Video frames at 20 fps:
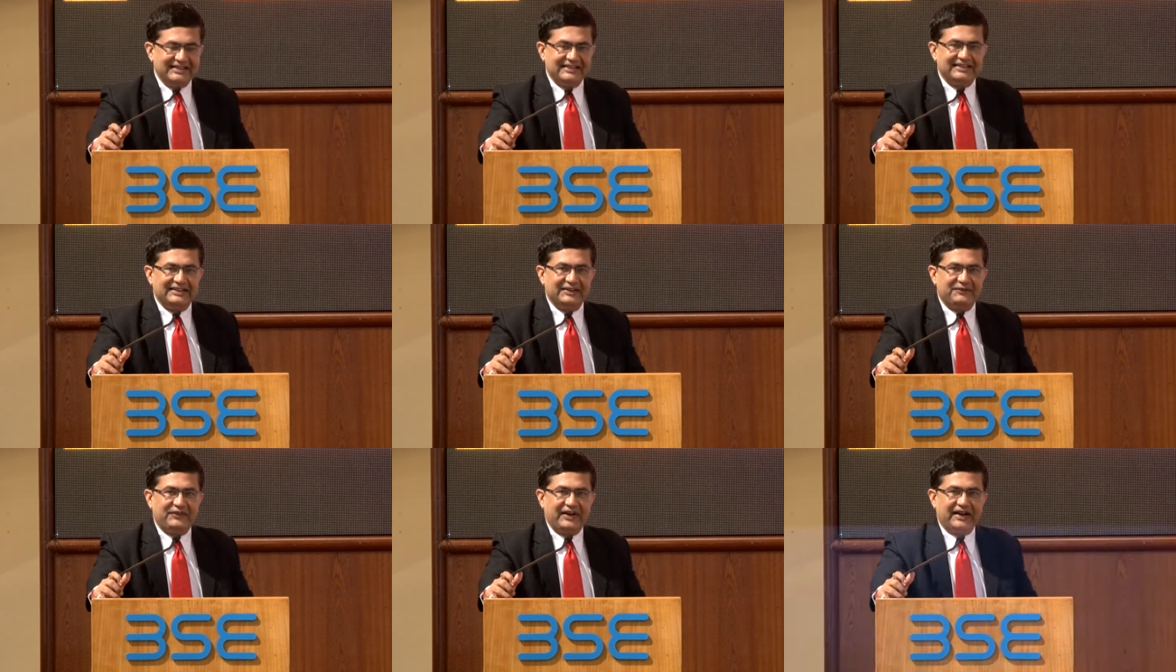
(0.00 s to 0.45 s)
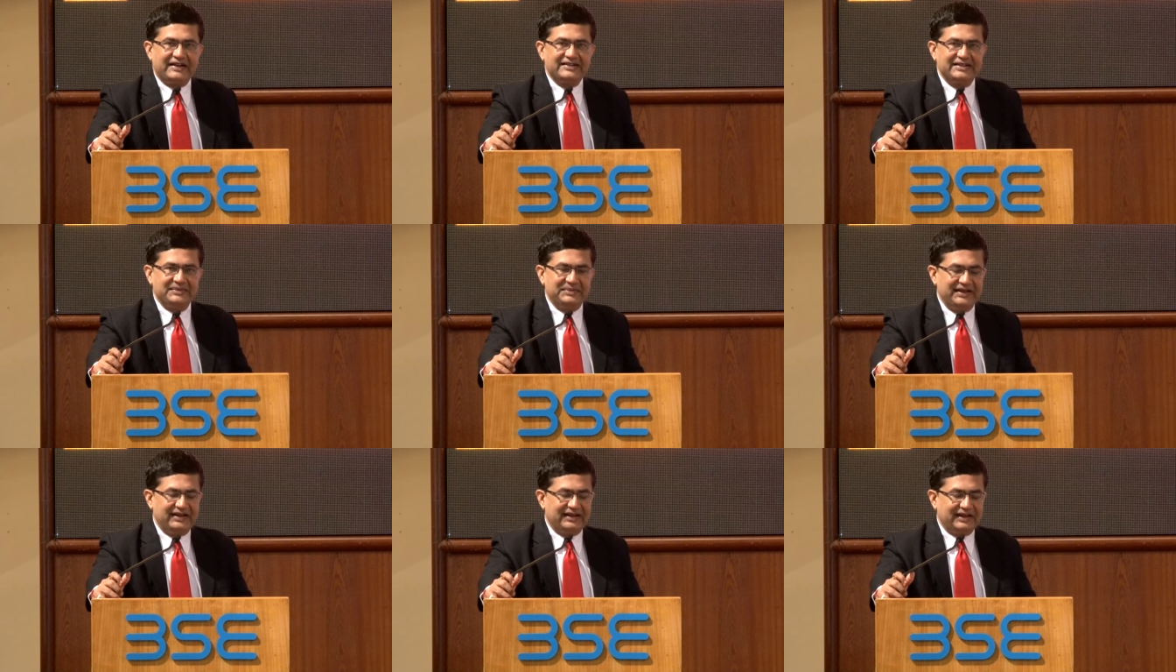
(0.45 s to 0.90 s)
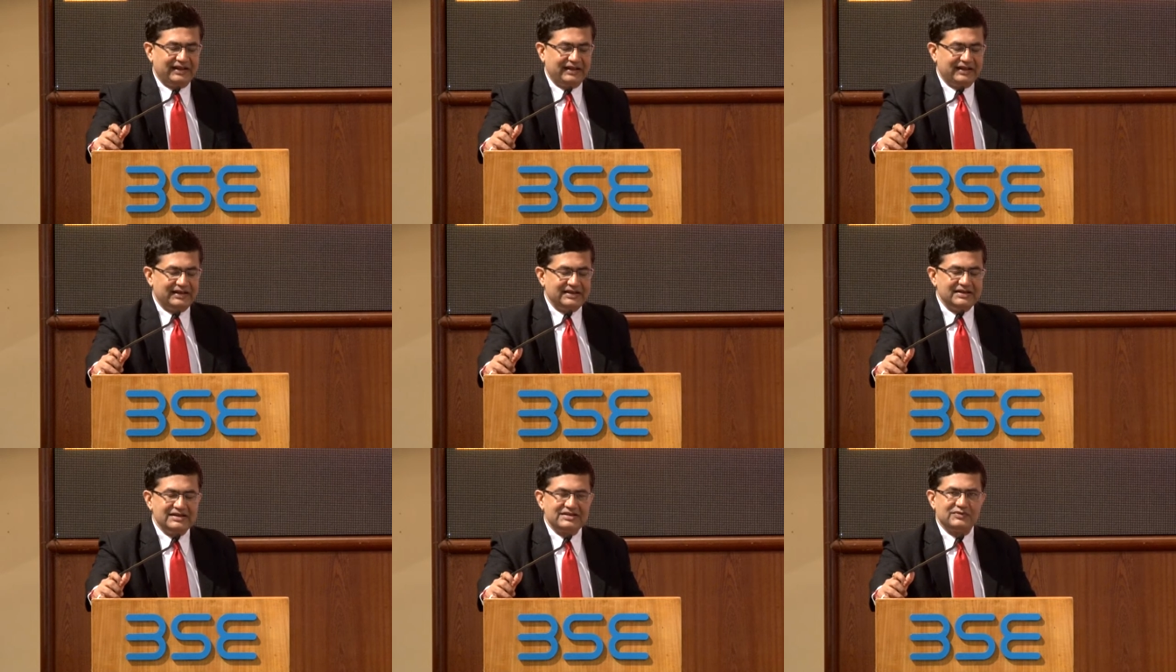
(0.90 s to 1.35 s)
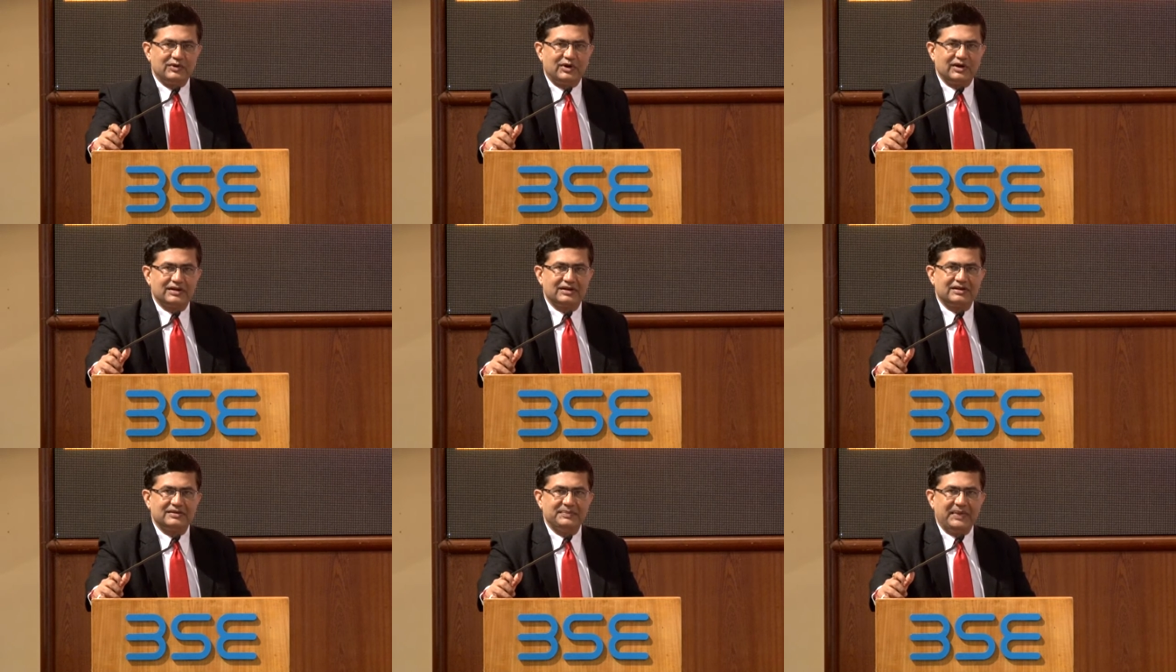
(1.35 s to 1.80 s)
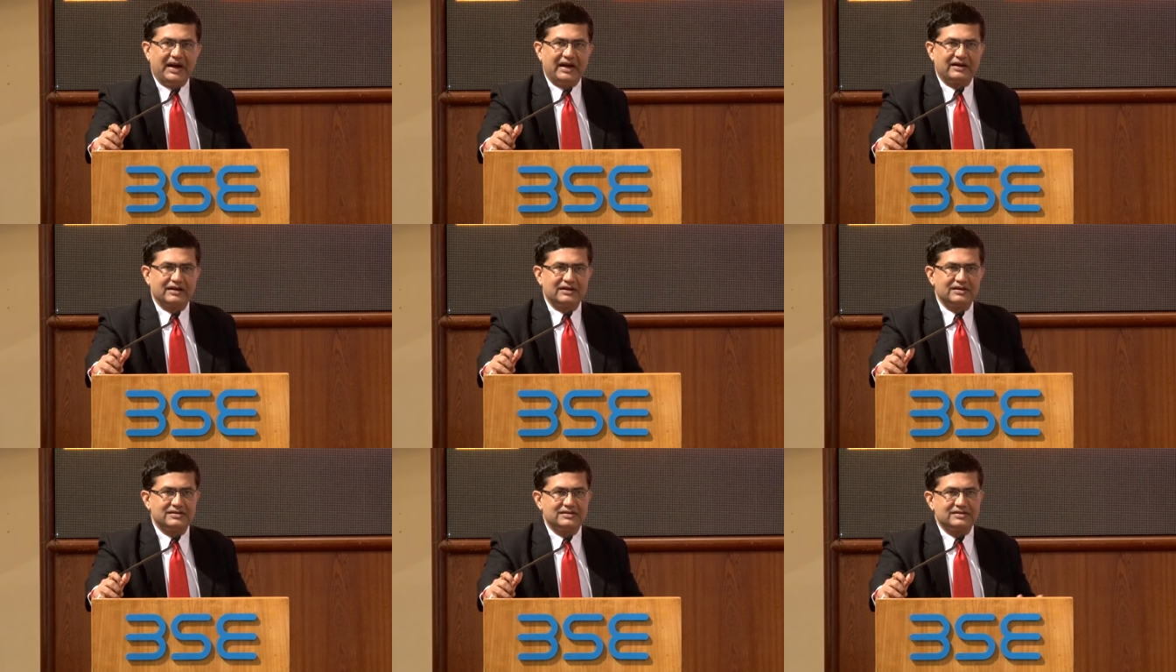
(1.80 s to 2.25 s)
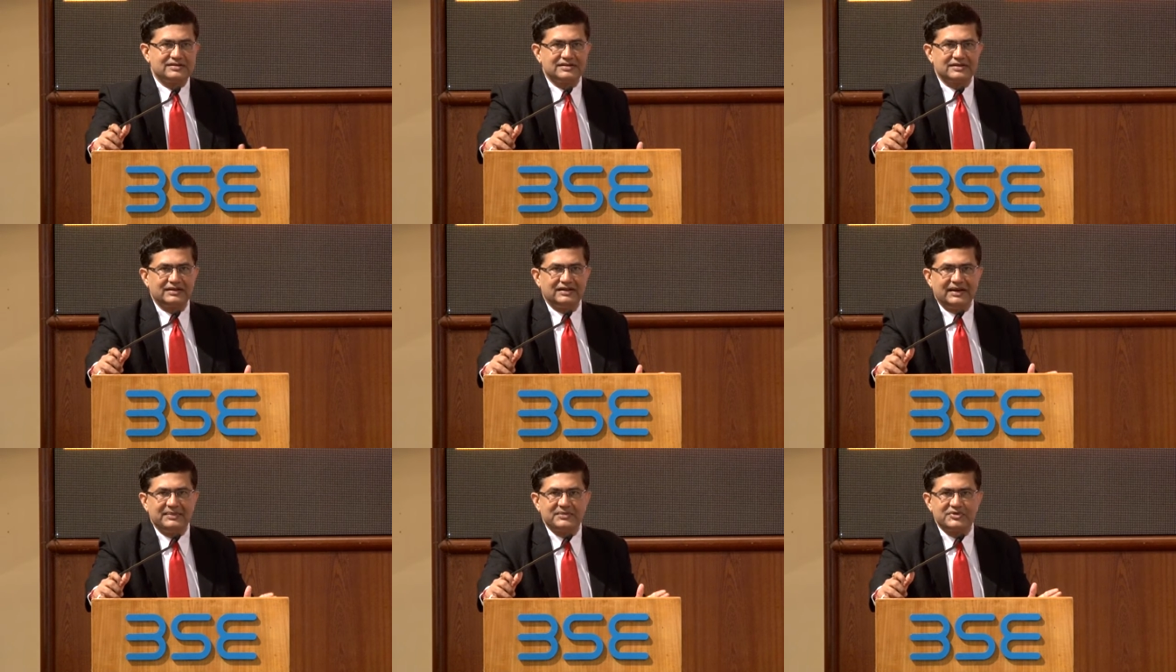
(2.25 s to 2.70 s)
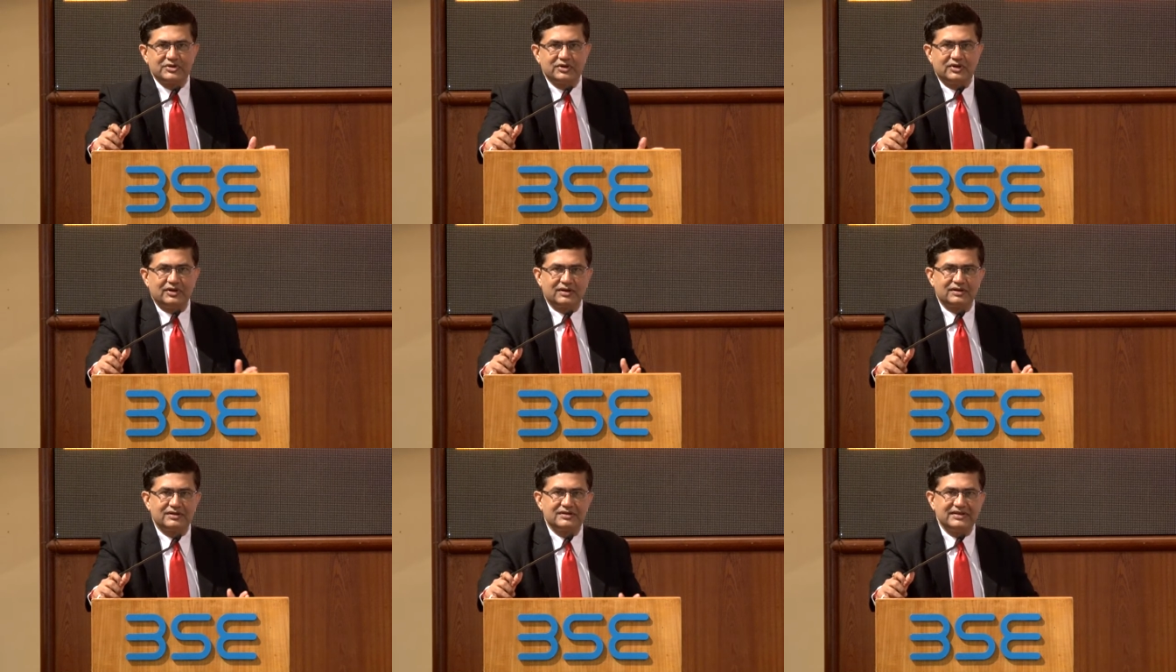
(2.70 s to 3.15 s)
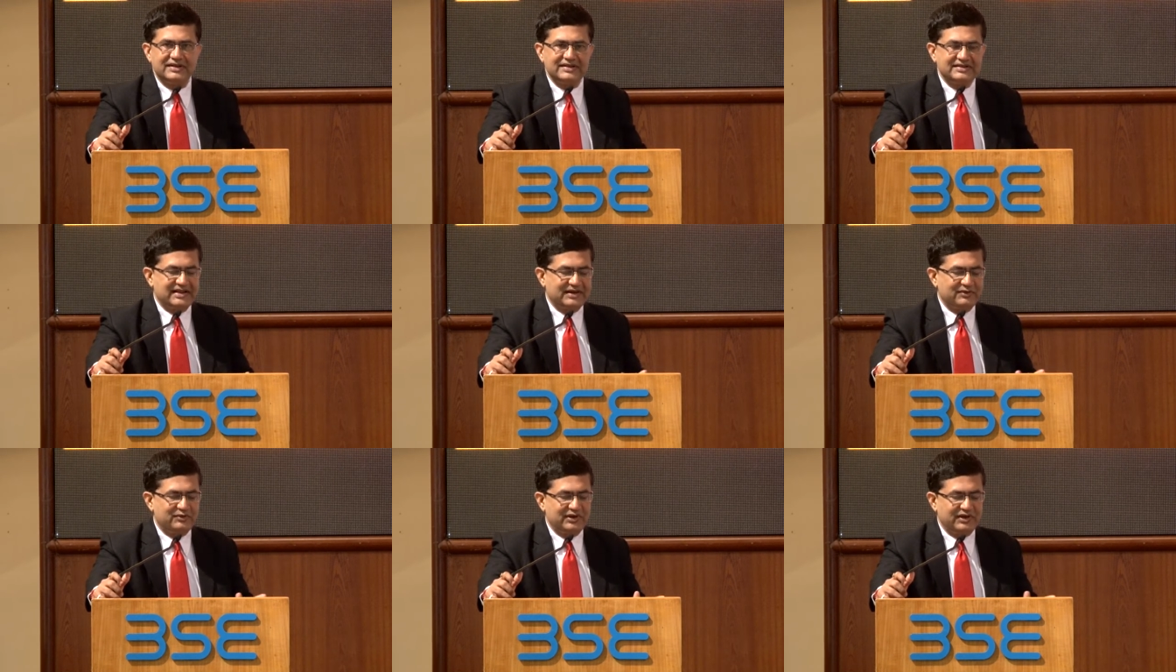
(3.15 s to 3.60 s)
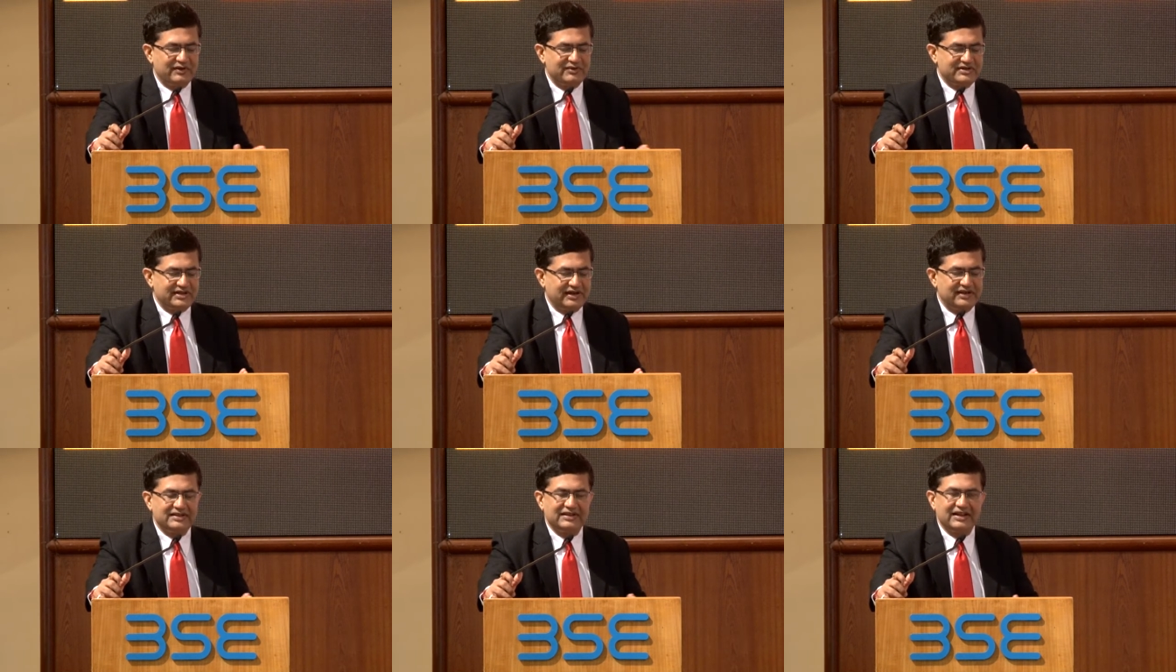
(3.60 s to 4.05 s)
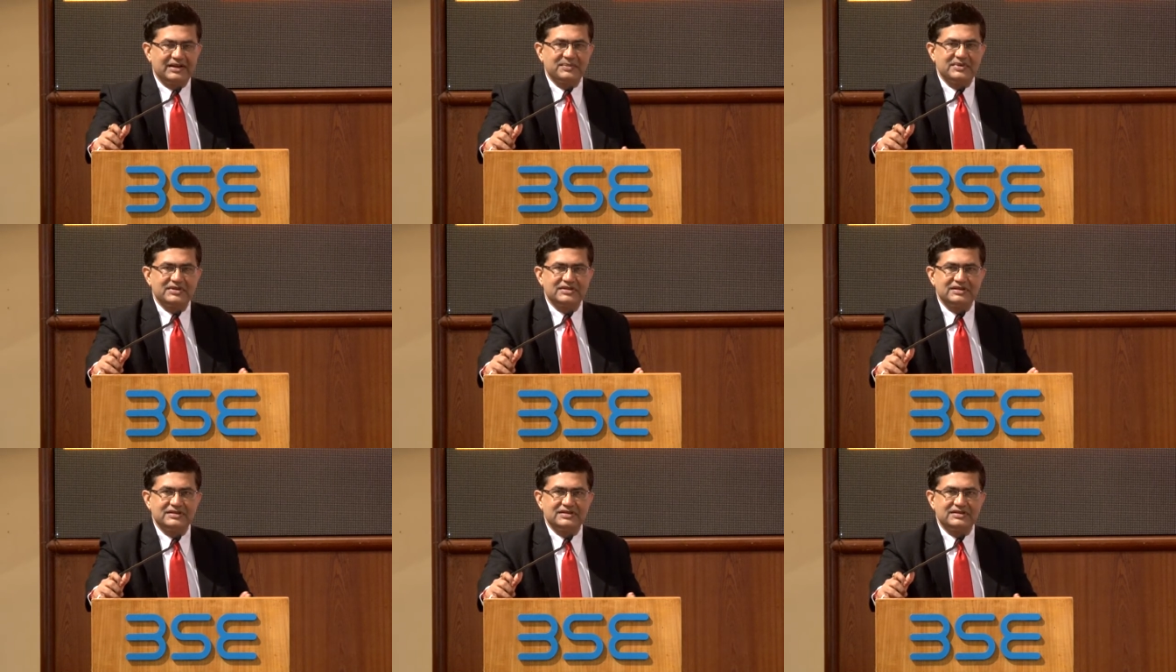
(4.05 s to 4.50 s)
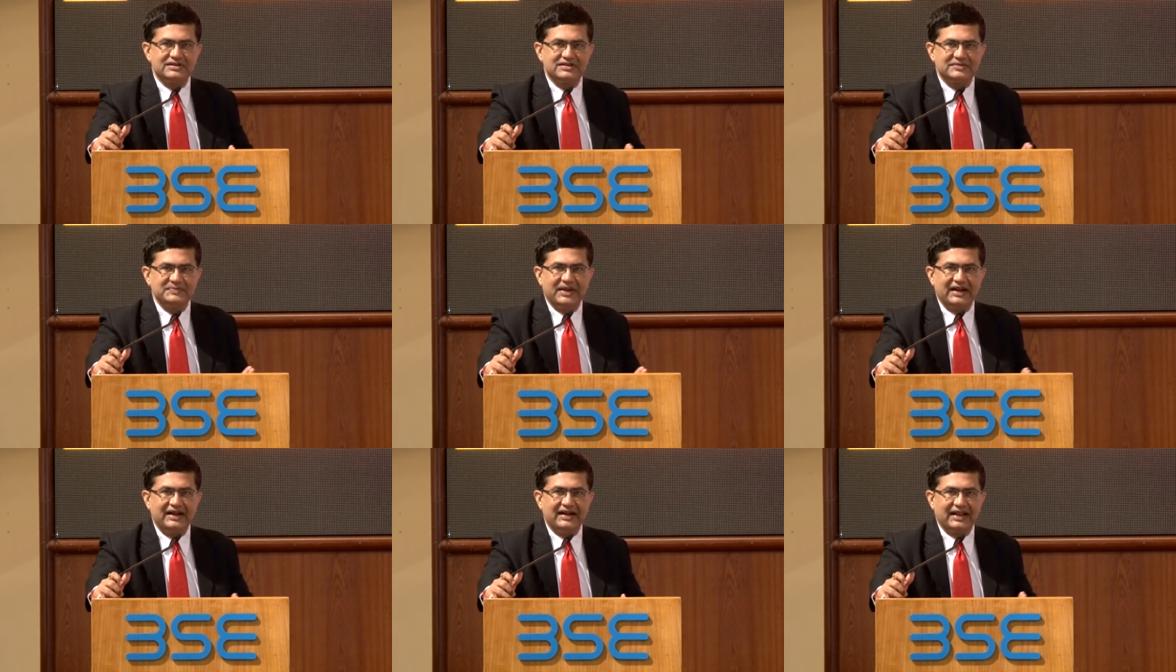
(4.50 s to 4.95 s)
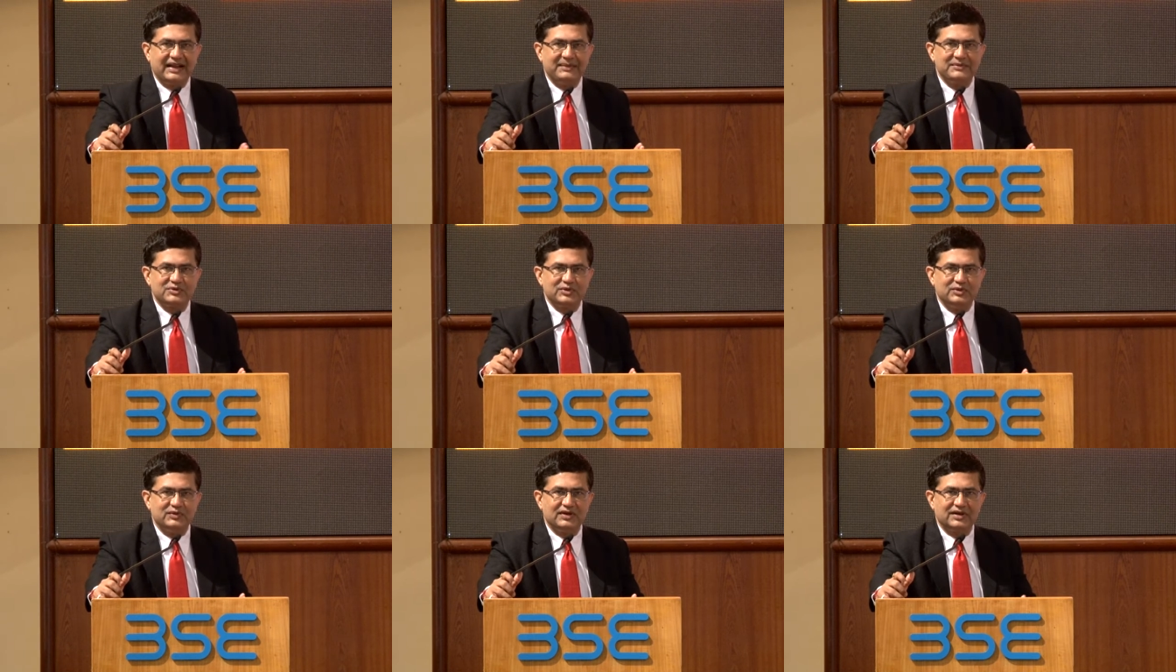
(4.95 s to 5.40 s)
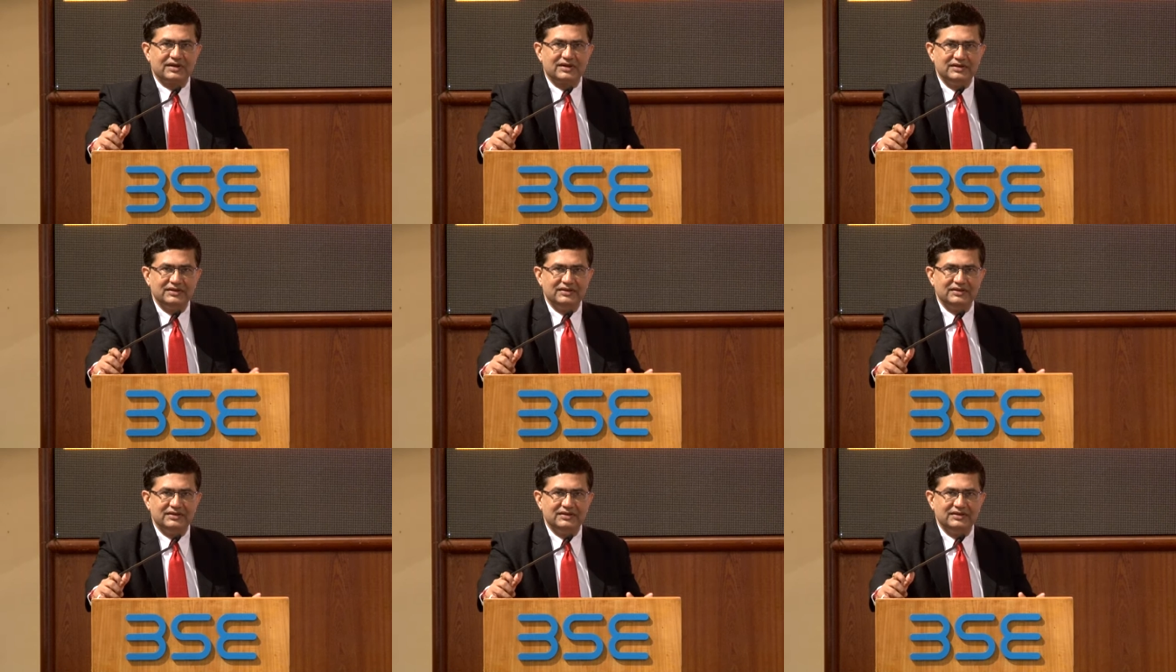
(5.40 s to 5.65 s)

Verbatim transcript: the flexibility is what matters. I'm sure Zensar would have changed their businesses many times over.